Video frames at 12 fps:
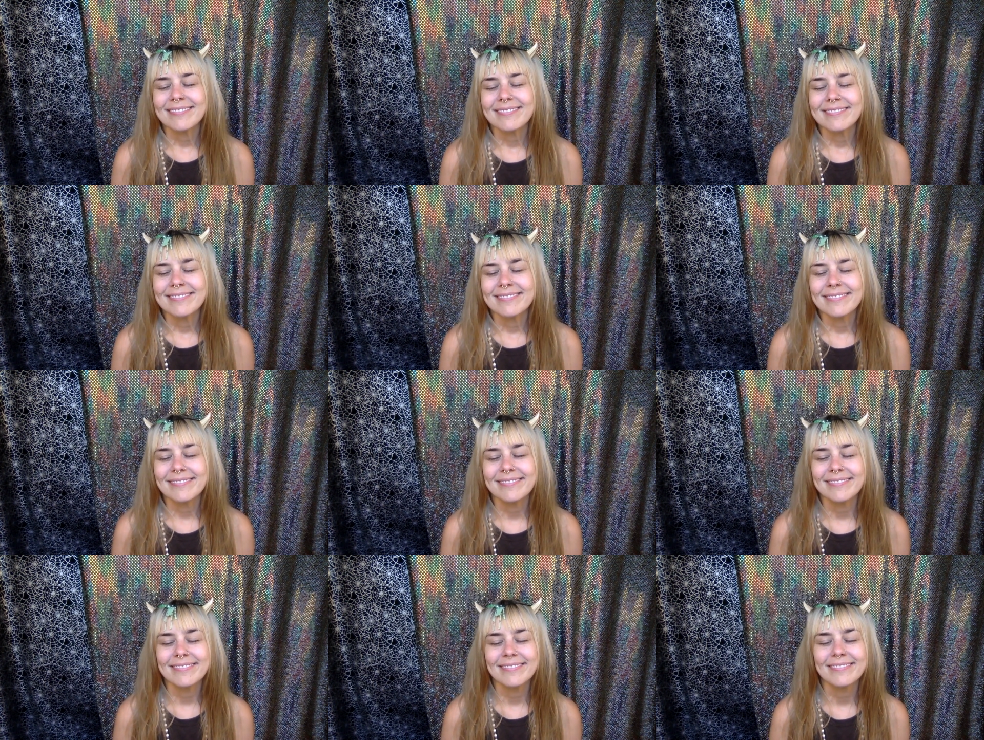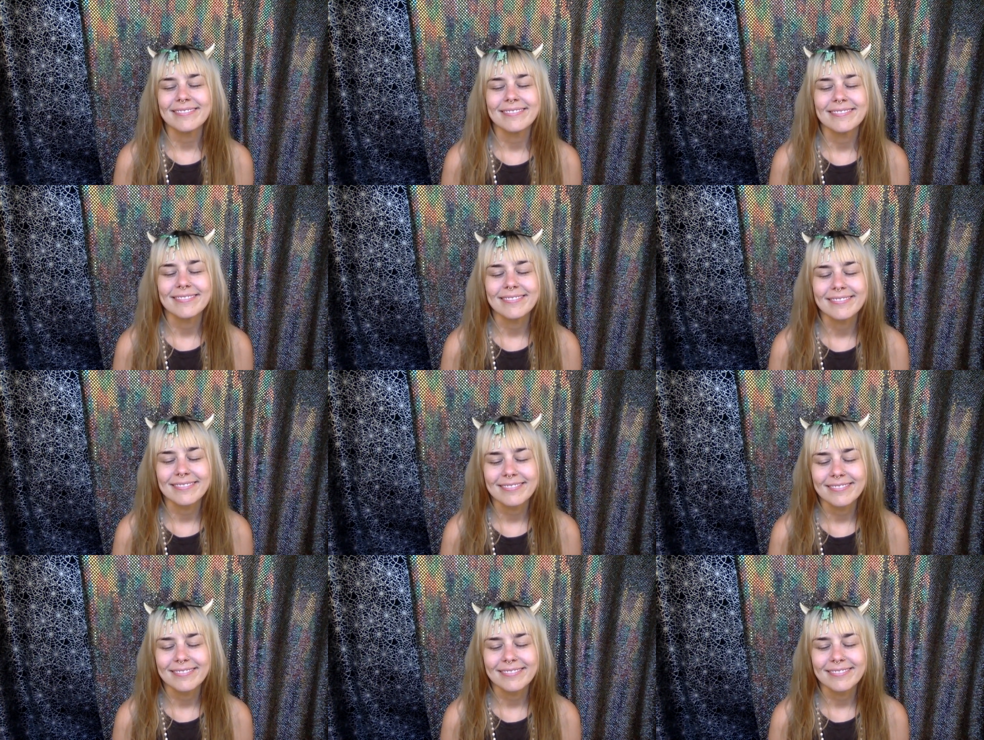[no speech]